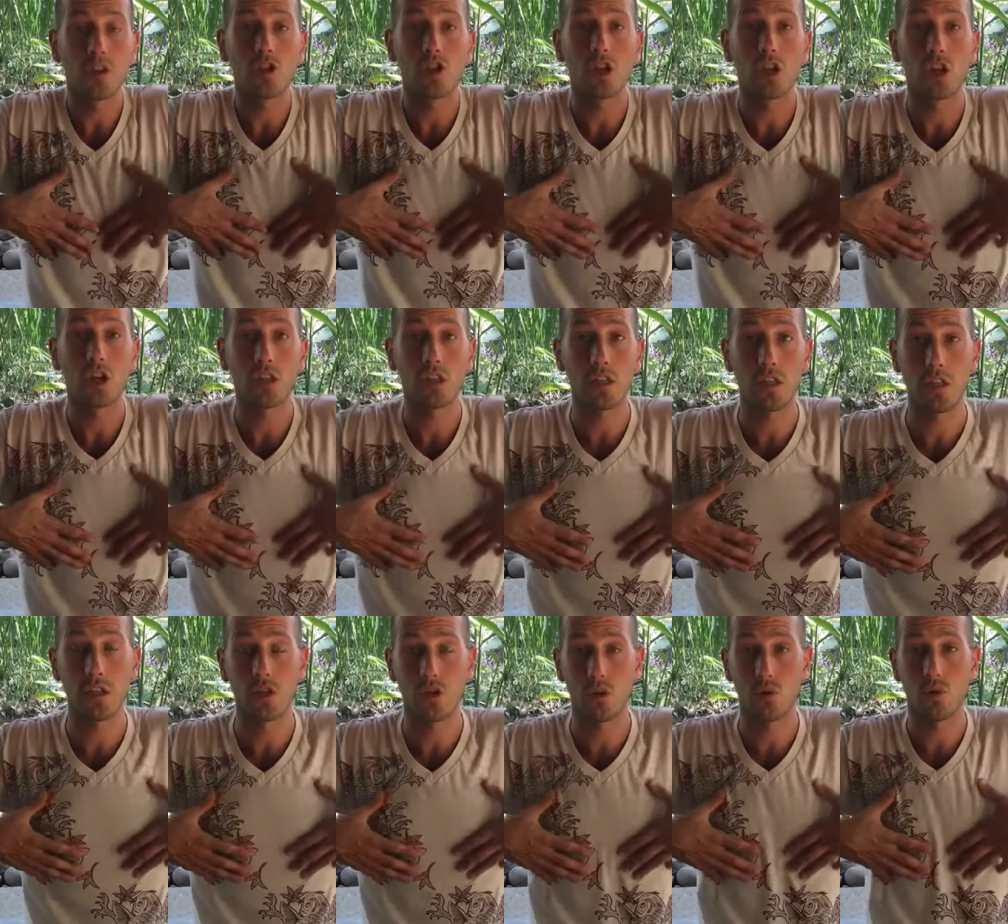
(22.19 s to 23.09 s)
just
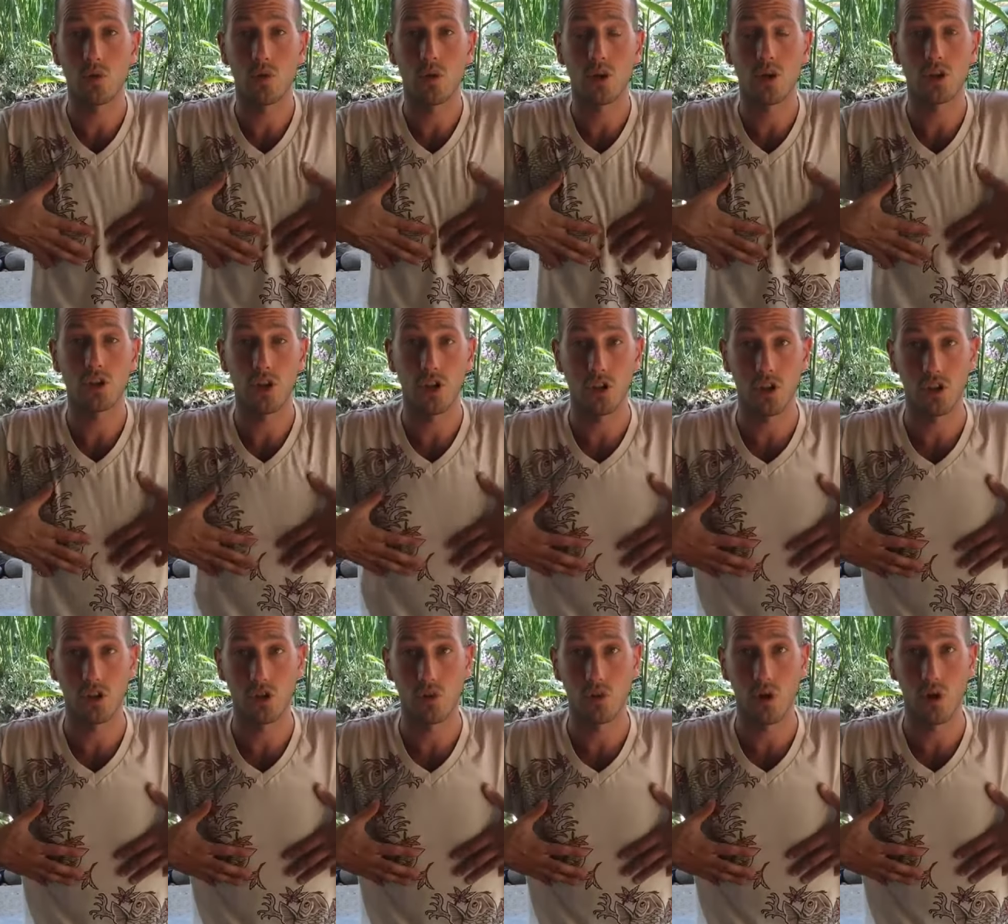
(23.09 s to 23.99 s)
into
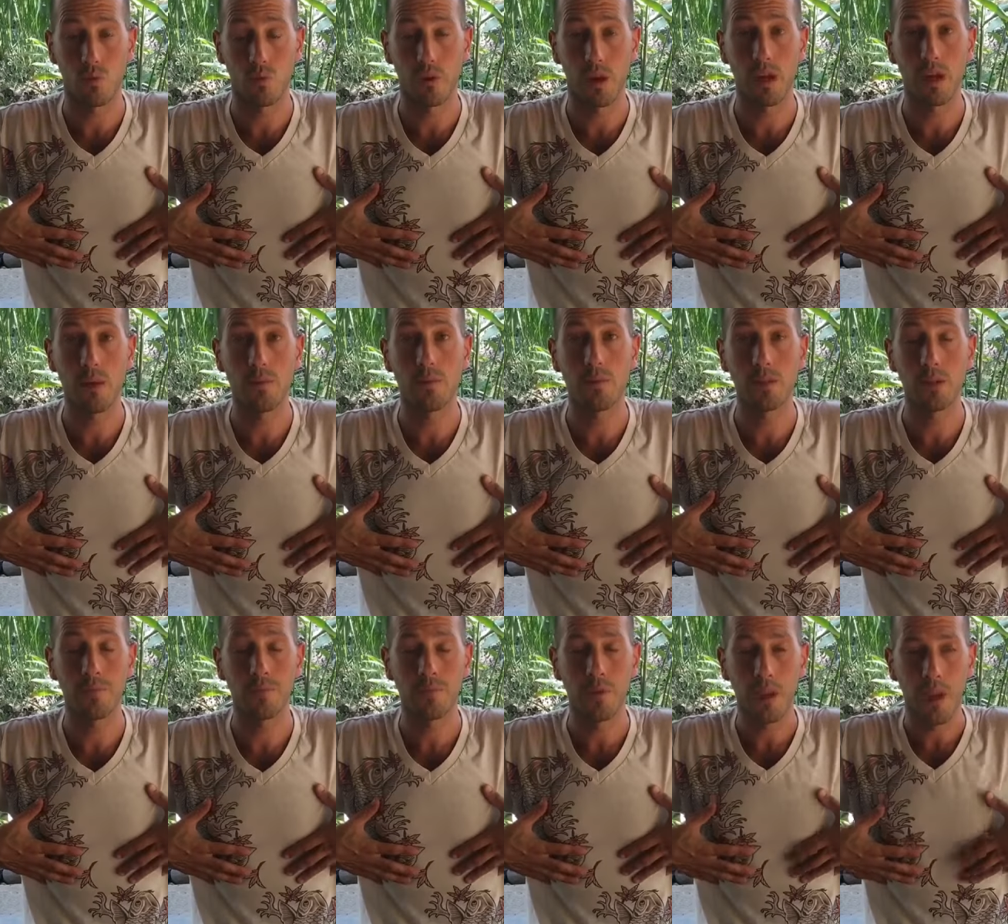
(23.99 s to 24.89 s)
our ribs.